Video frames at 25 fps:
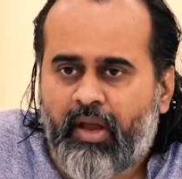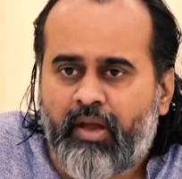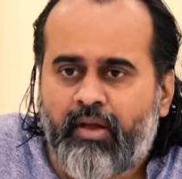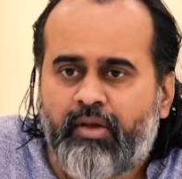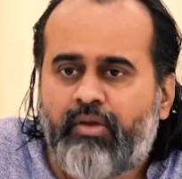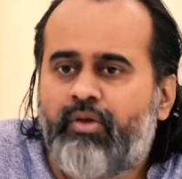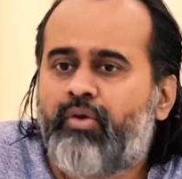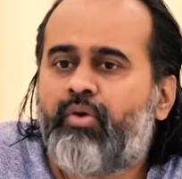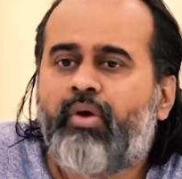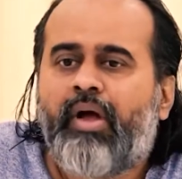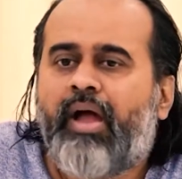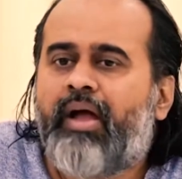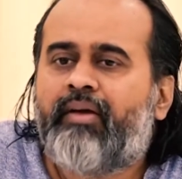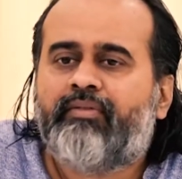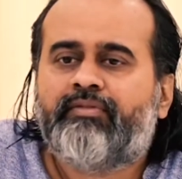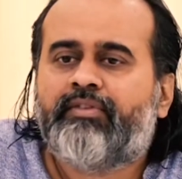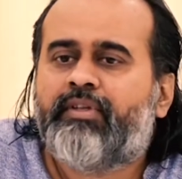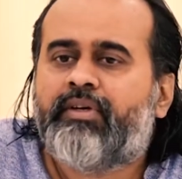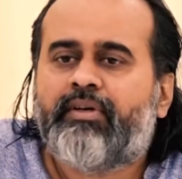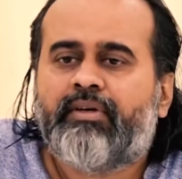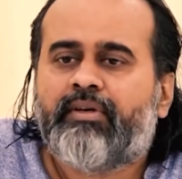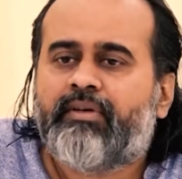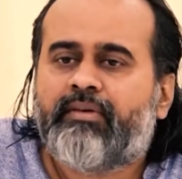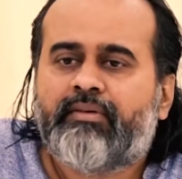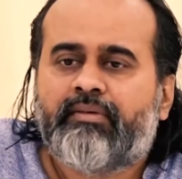You have
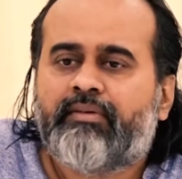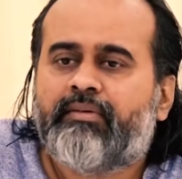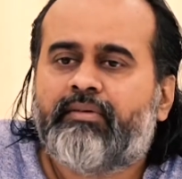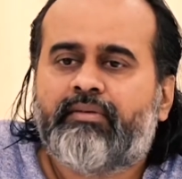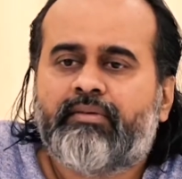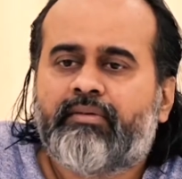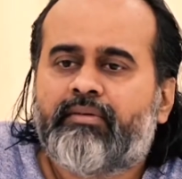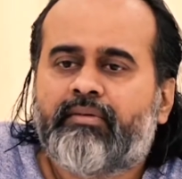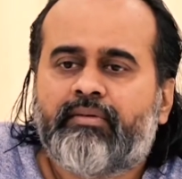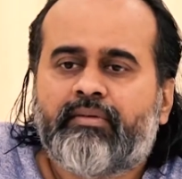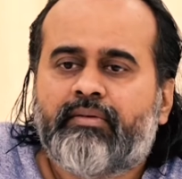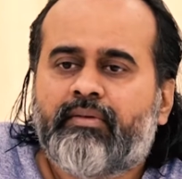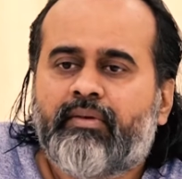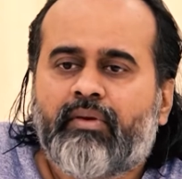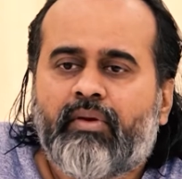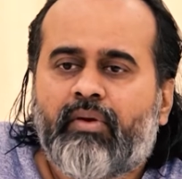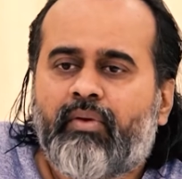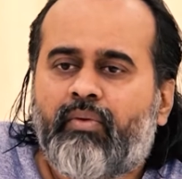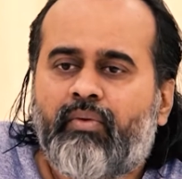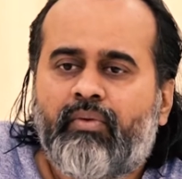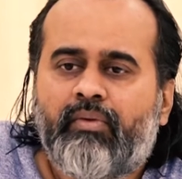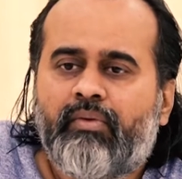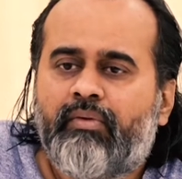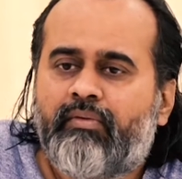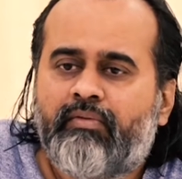the
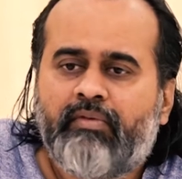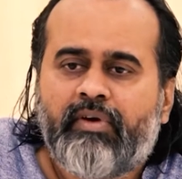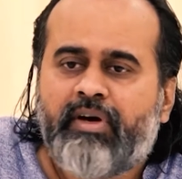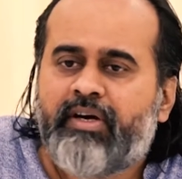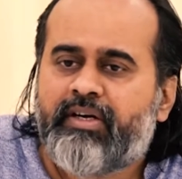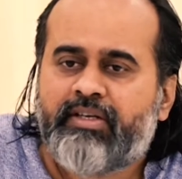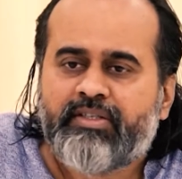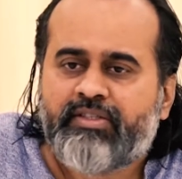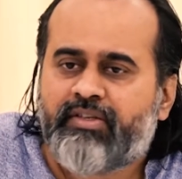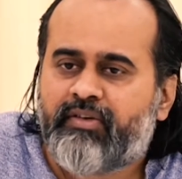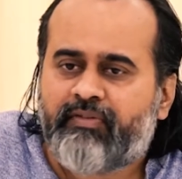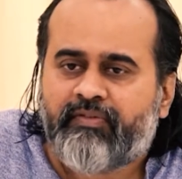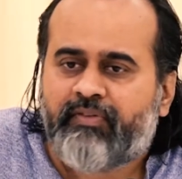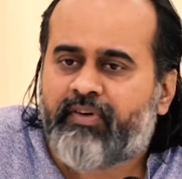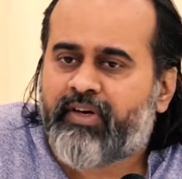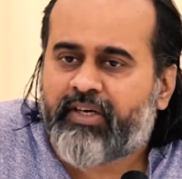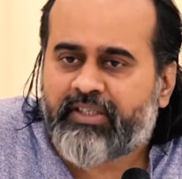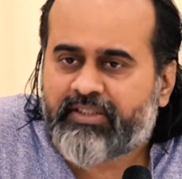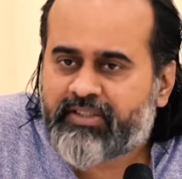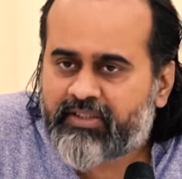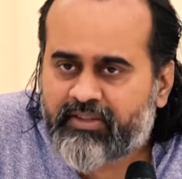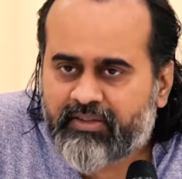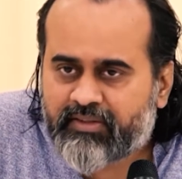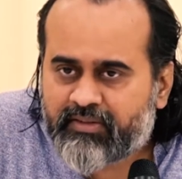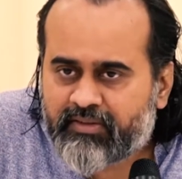words of
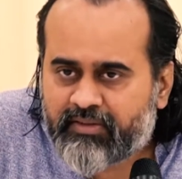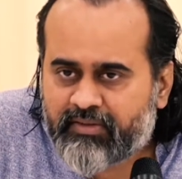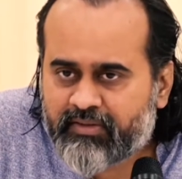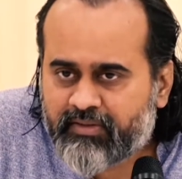Krishna.